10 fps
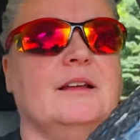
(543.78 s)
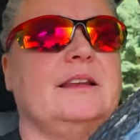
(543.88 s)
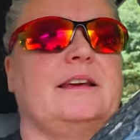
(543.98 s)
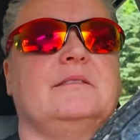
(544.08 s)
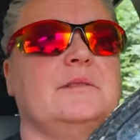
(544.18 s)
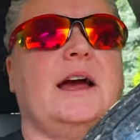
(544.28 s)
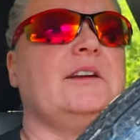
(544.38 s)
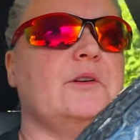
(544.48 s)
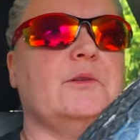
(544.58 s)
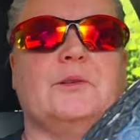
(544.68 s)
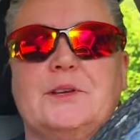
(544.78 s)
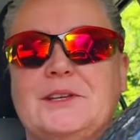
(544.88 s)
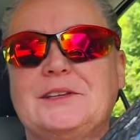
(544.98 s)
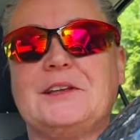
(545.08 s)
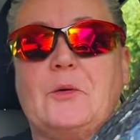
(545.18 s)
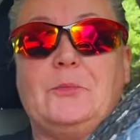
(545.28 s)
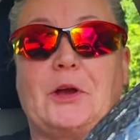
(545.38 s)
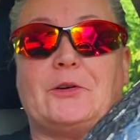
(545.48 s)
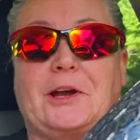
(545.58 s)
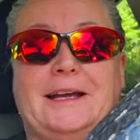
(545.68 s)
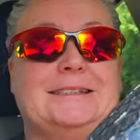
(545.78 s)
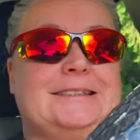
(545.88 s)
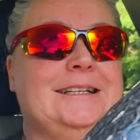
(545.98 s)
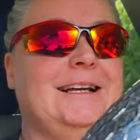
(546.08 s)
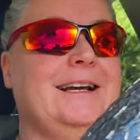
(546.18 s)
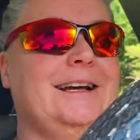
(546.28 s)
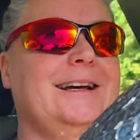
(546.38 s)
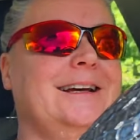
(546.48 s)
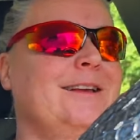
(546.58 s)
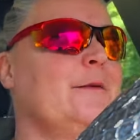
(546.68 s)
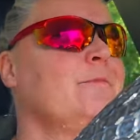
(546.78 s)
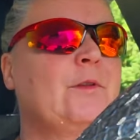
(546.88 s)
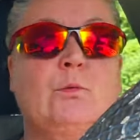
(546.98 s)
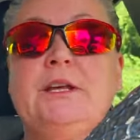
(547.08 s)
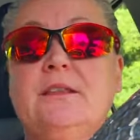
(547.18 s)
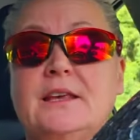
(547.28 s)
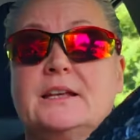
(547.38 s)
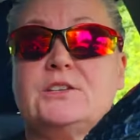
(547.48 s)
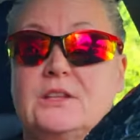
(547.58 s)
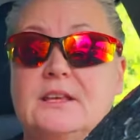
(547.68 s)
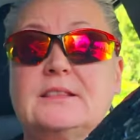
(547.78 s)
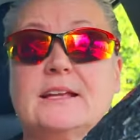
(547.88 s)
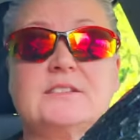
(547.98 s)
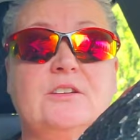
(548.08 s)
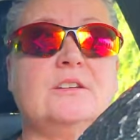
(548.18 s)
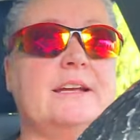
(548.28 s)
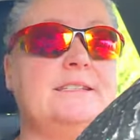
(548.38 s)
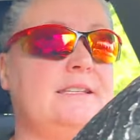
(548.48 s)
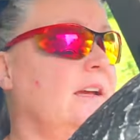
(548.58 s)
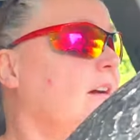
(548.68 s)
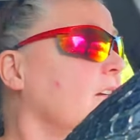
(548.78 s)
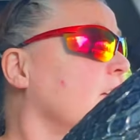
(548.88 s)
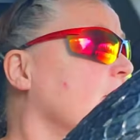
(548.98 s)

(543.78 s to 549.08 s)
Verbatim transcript: Like, I don't know. Help me out, guys. What do you think? Do you think that's a good idea?